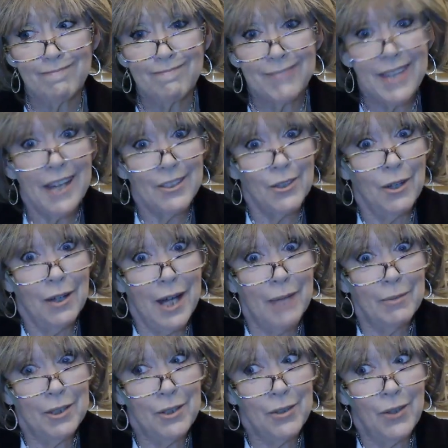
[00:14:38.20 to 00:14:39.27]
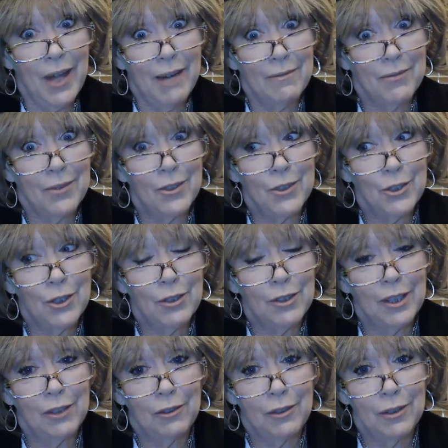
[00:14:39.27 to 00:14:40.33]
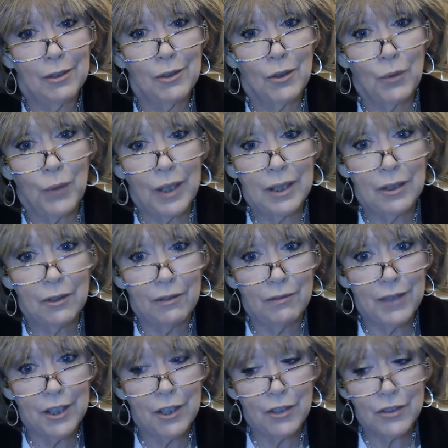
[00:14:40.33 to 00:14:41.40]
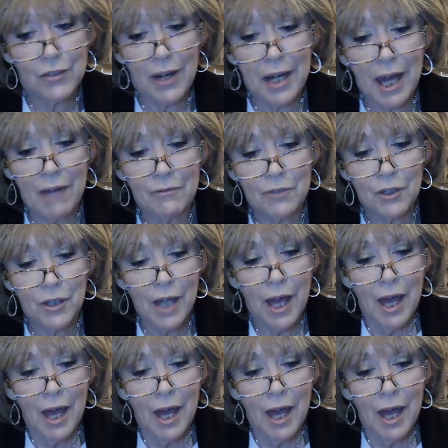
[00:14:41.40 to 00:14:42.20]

yeah, so I'm going to do that, those little quick little videos right after.